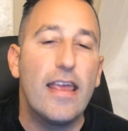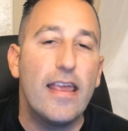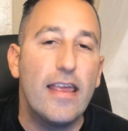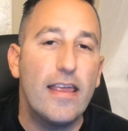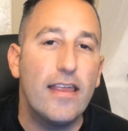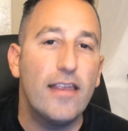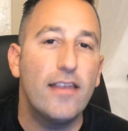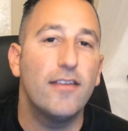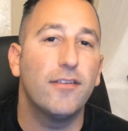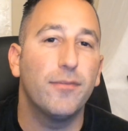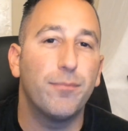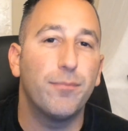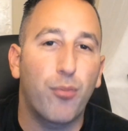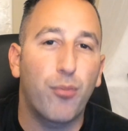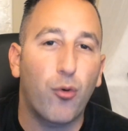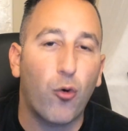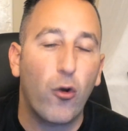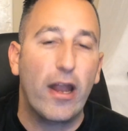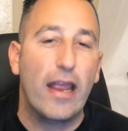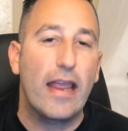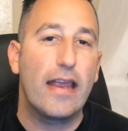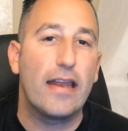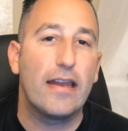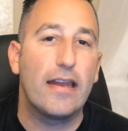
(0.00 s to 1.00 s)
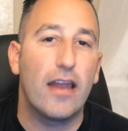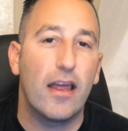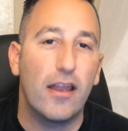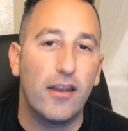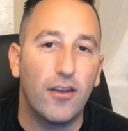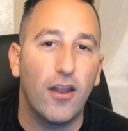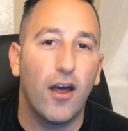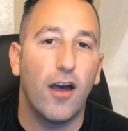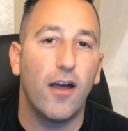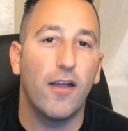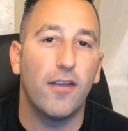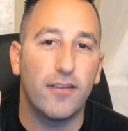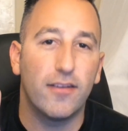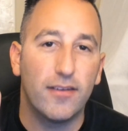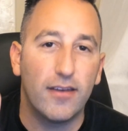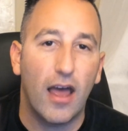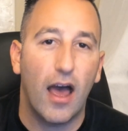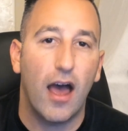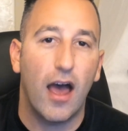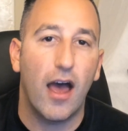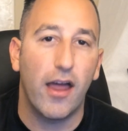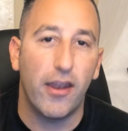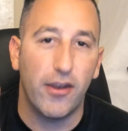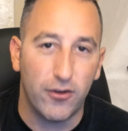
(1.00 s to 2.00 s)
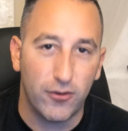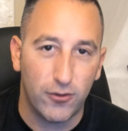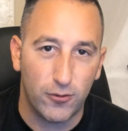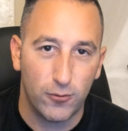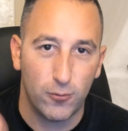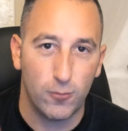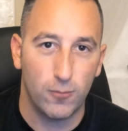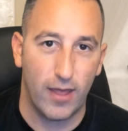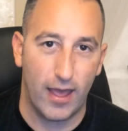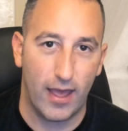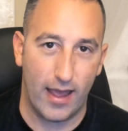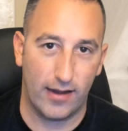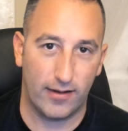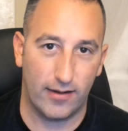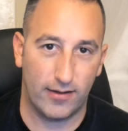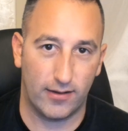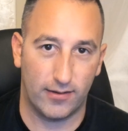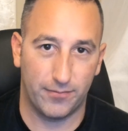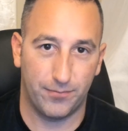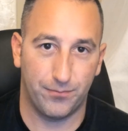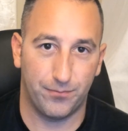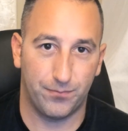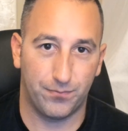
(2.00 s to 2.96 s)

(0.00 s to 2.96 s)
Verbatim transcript: his brain does not do that.